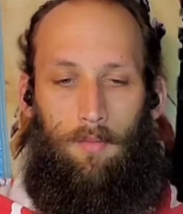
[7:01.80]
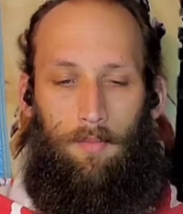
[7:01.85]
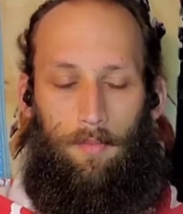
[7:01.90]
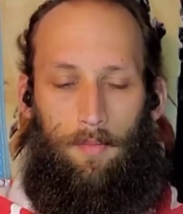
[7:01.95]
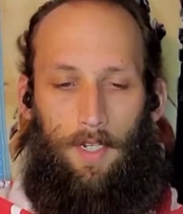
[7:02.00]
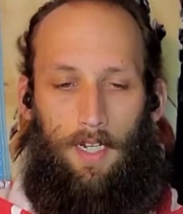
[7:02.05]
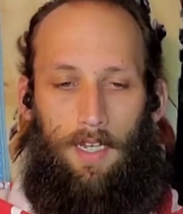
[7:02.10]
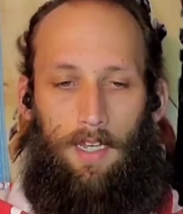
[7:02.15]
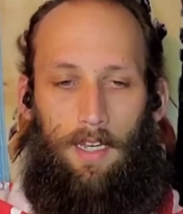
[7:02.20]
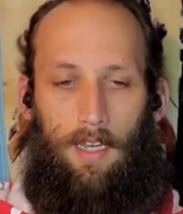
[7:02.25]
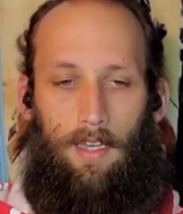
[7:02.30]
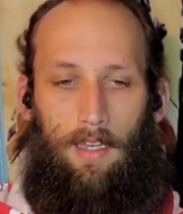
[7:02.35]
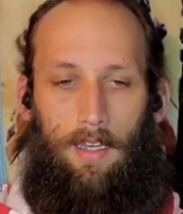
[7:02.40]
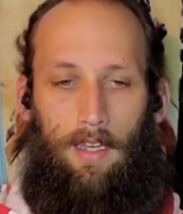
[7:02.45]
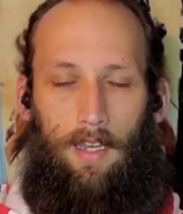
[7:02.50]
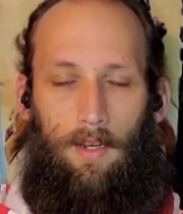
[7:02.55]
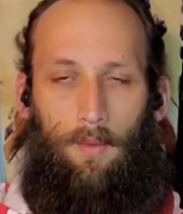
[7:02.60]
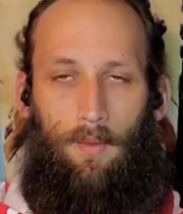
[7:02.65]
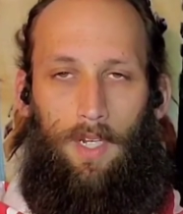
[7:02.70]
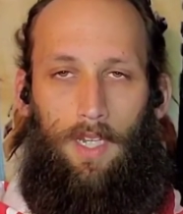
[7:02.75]
But
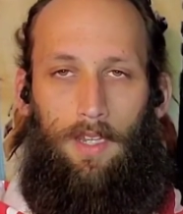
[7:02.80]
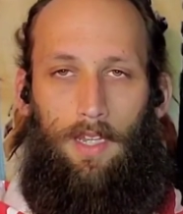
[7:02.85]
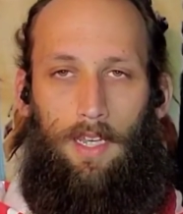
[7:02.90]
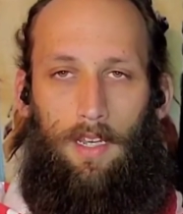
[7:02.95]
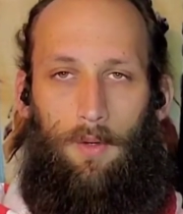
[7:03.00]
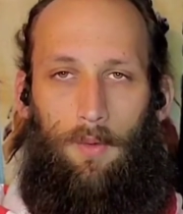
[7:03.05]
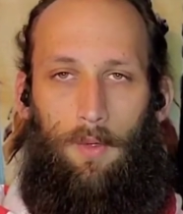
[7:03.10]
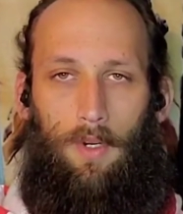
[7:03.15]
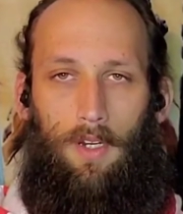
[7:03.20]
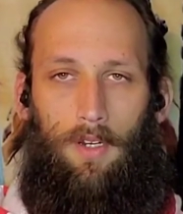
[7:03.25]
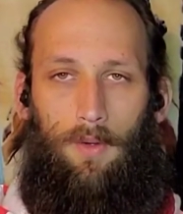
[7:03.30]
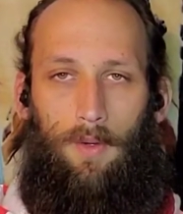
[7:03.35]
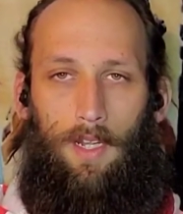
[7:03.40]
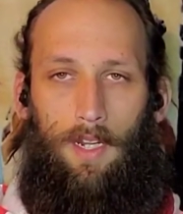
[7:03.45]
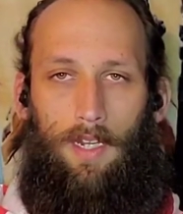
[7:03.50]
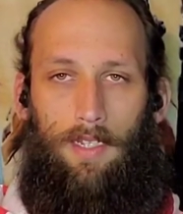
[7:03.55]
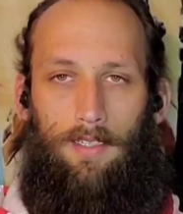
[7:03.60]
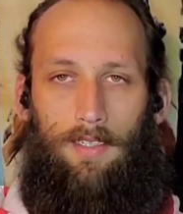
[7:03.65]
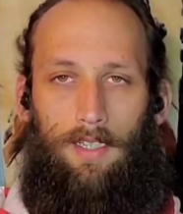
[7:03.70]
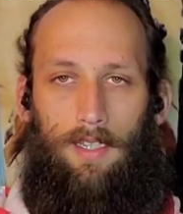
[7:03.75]
I read that quote,
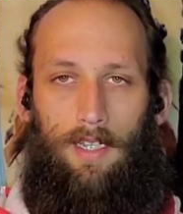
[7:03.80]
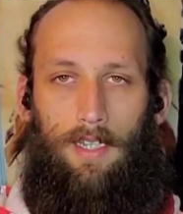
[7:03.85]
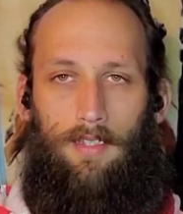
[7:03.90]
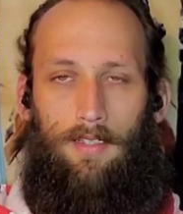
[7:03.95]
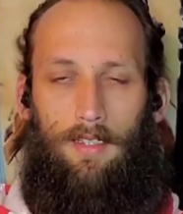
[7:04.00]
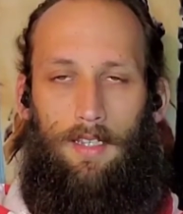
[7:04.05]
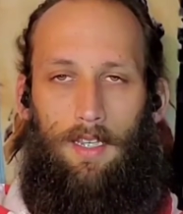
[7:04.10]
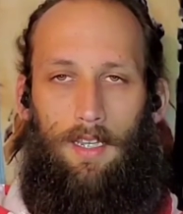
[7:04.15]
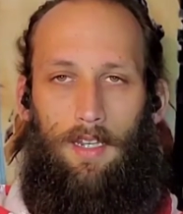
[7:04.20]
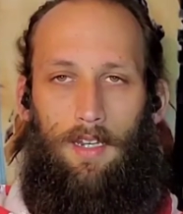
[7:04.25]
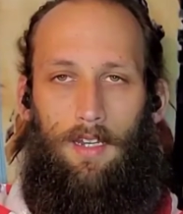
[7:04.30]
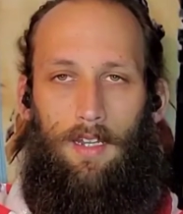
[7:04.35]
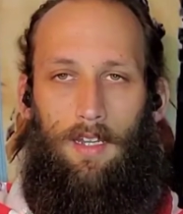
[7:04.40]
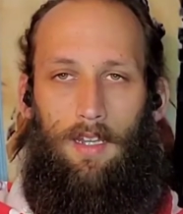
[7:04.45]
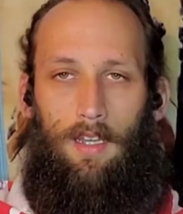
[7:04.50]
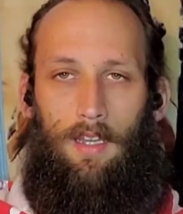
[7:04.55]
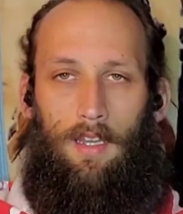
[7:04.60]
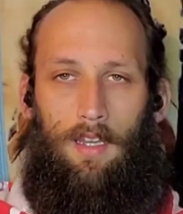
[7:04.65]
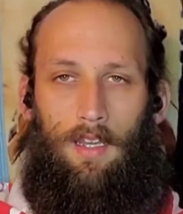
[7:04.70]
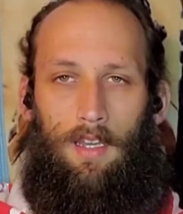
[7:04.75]
and I see that scene,
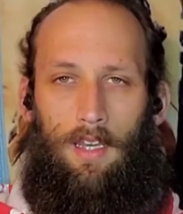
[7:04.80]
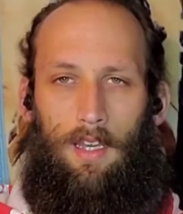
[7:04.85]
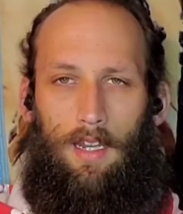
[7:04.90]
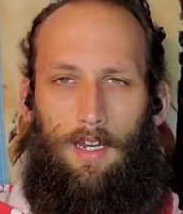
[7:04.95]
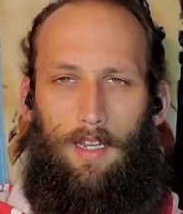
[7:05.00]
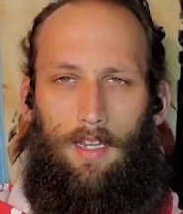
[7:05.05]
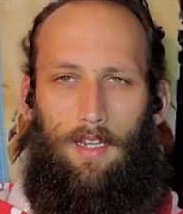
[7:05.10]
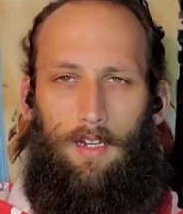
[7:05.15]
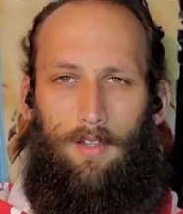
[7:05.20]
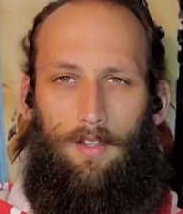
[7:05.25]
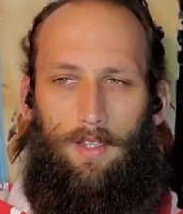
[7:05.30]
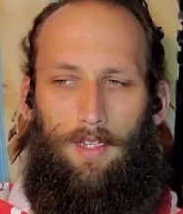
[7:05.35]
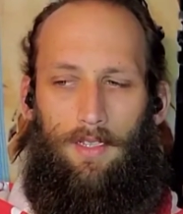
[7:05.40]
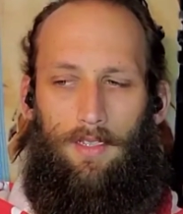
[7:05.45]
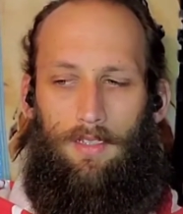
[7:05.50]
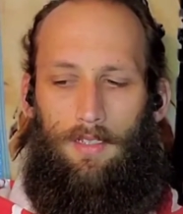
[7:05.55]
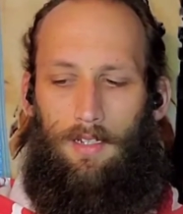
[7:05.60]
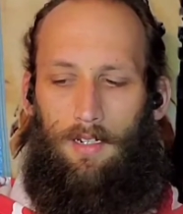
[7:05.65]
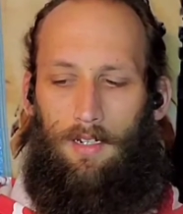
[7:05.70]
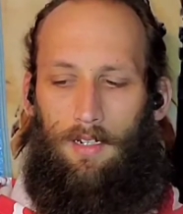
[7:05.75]
and I hear
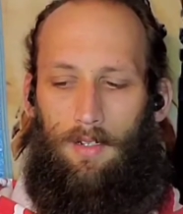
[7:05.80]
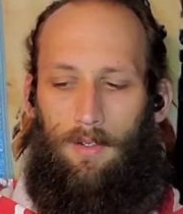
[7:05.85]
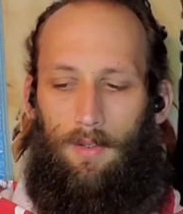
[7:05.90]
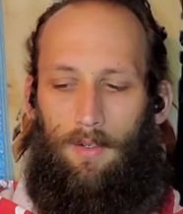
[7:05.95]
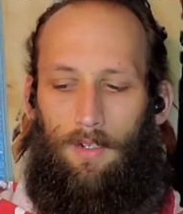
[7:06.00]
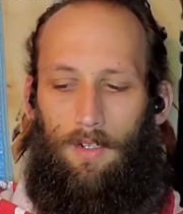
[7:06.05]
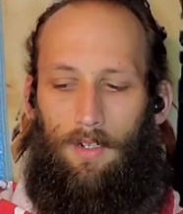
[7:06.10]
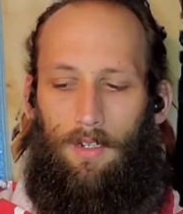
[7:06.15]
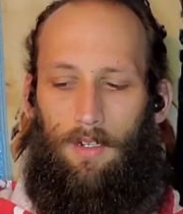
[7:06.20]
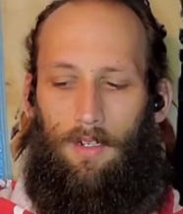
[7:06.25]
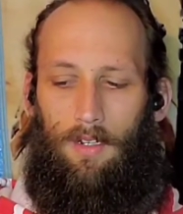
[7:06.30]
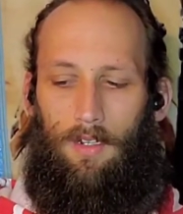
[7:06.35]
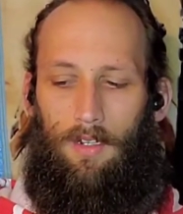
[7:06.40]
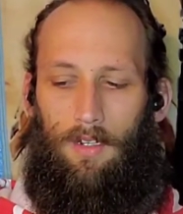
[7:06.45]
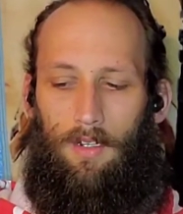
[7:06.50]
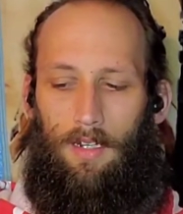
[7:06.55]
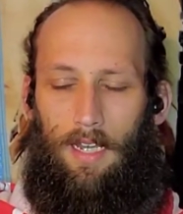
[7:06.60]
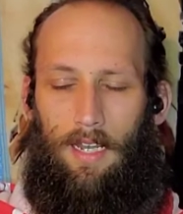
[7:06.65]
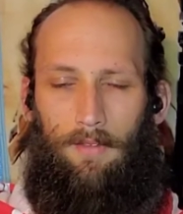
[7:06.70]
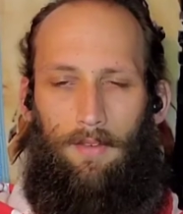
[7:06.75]
this,
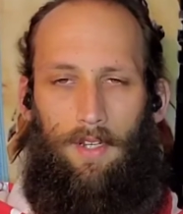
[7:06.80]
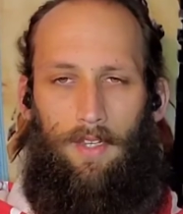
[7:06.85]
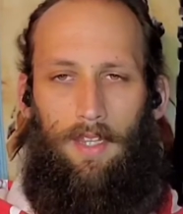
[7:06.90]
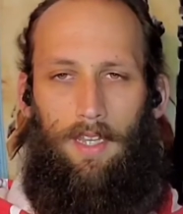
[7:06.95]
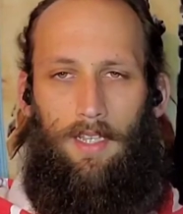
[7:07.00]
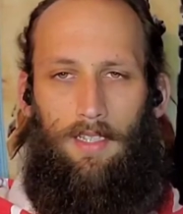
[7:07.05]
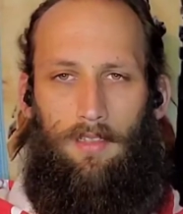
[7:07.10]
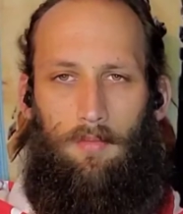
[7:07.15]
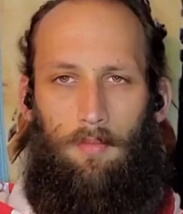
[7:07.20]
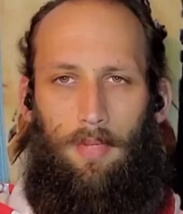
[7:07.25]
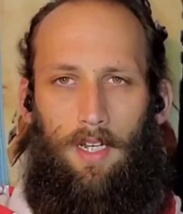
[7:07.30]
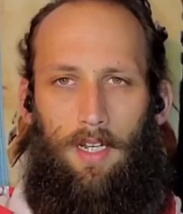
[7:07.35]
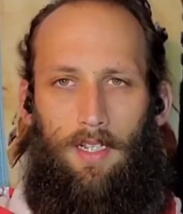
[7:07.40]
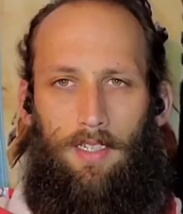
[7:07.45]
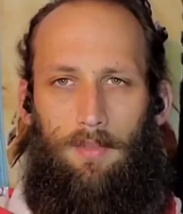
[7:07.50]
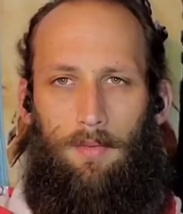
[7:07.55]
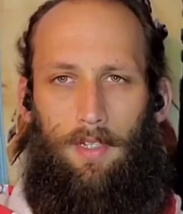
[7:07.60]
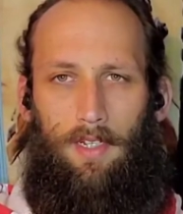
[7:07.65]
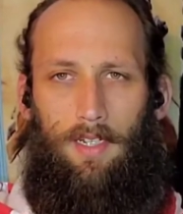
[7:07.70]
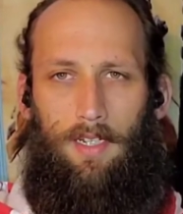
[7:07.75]
everything is
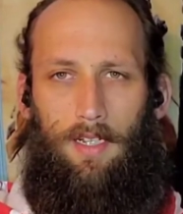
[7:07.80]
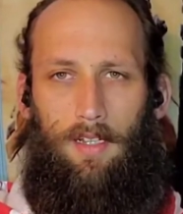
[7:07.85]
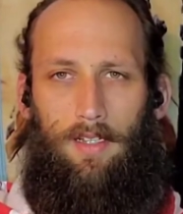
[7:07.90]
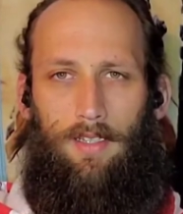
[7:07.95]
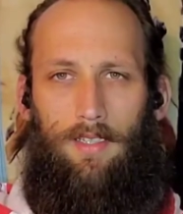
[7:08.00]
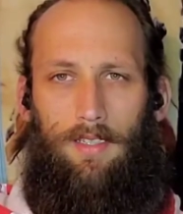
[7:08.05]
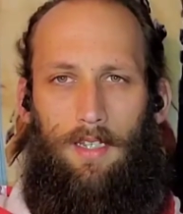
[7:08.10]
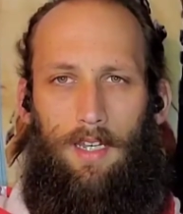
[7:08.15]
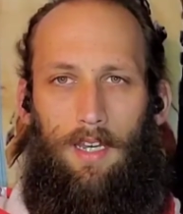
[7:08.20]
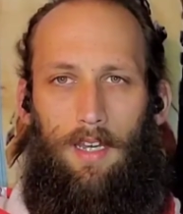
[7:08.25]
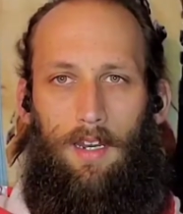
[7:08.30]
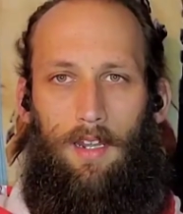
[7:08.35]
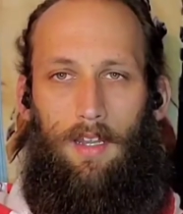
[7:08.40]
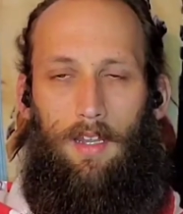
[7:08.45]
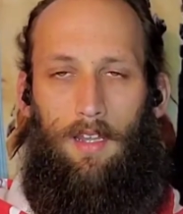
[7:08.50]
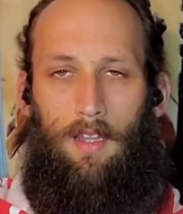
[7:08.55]
impossible until it's not.